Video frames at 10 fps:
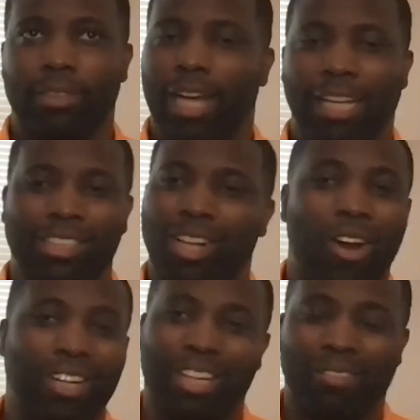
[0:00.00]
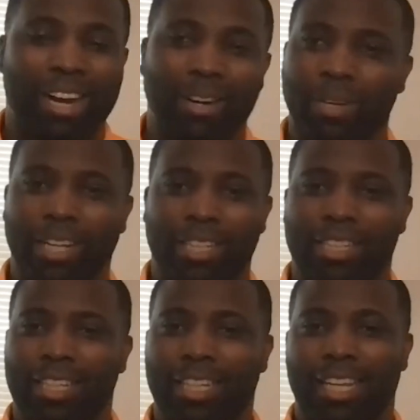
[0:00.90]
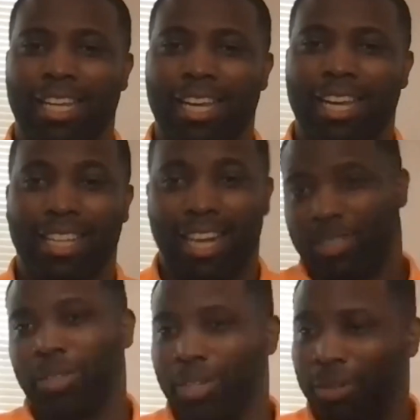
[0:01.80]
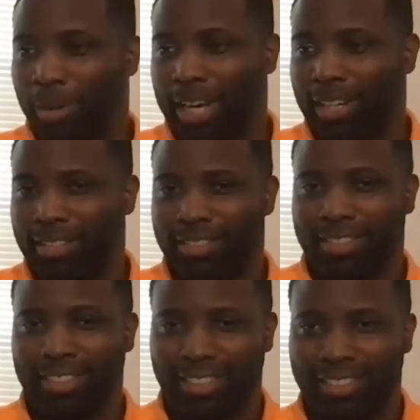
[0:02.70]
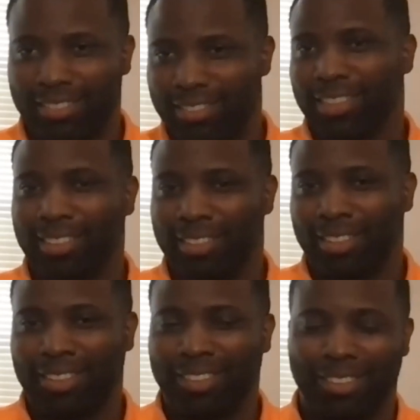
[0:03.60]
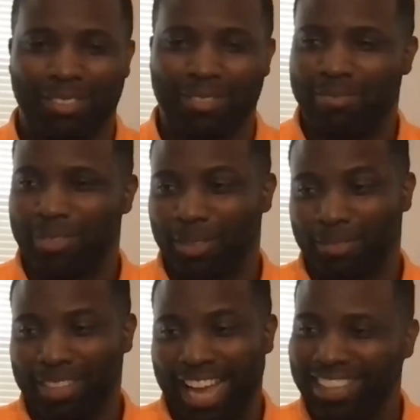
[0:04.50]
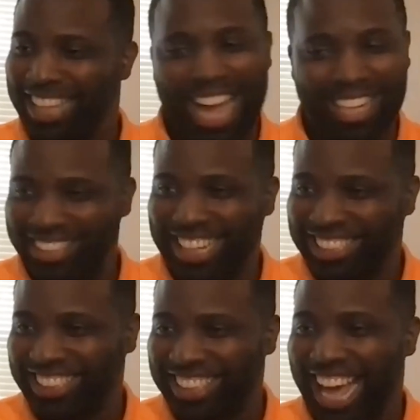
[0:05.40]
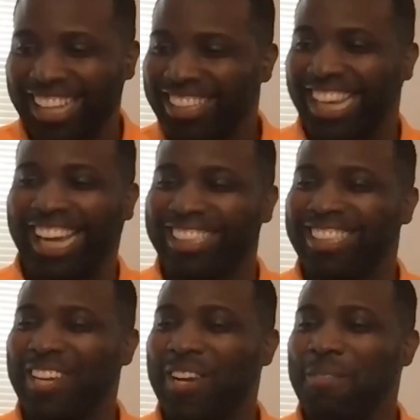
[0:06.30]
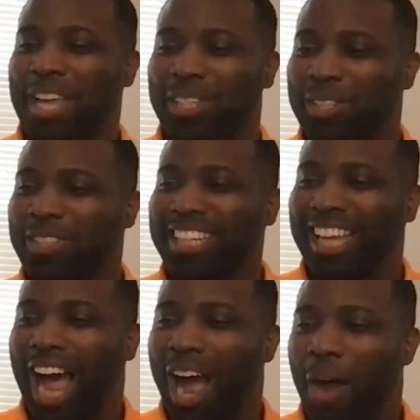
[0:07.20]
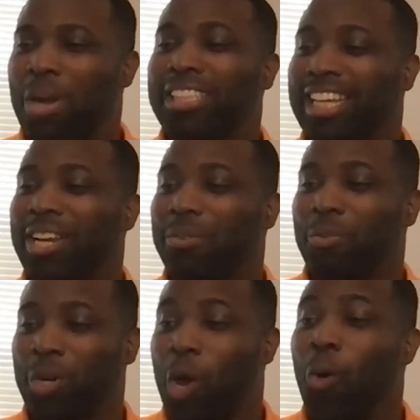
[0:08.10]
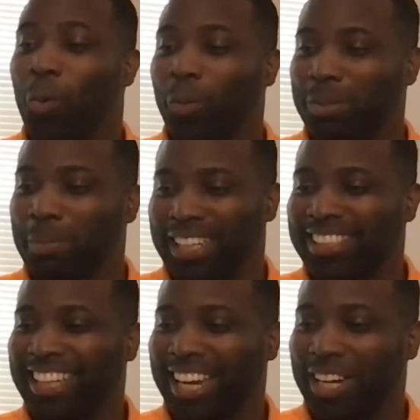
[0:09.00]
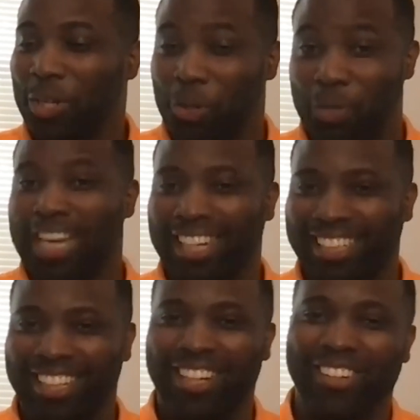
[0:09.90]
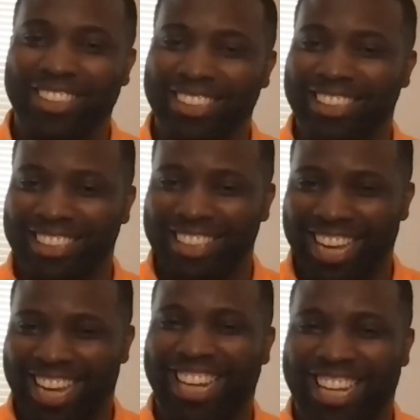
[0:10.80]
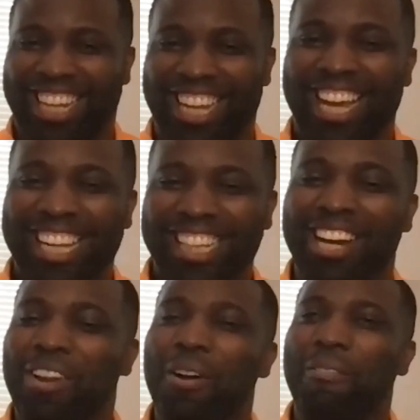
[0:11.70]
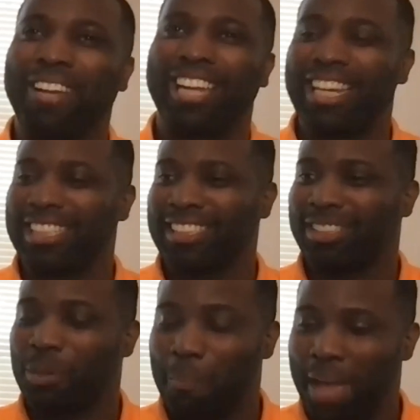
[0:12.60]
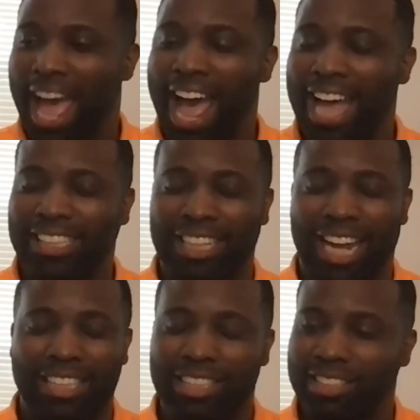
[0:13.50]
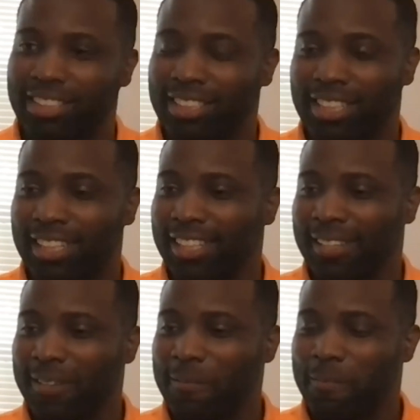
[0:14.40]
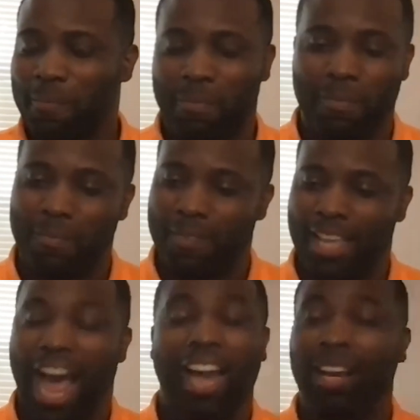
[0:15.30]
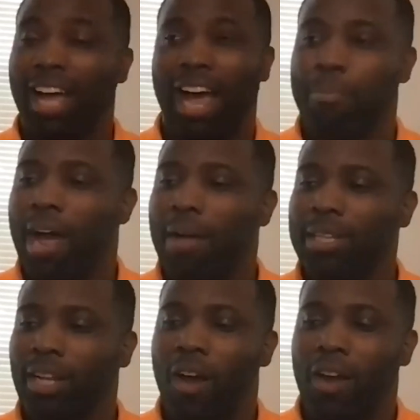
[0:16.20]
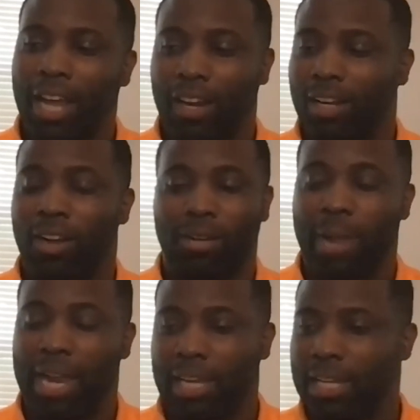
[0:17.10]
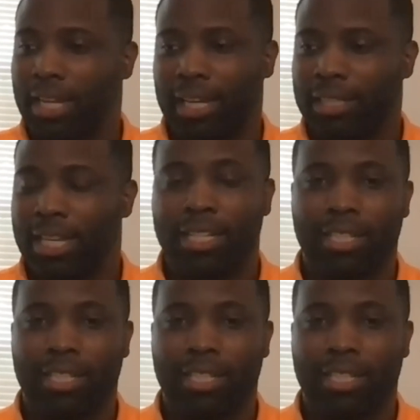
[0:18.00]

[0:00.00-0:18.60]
I just logged in right away, and then I saw the green, the the the, the that that that just that that that I want to say gold, but it's like green. You know, it's that that notifications you pass, and I just I I probably logged out and logged back in like ten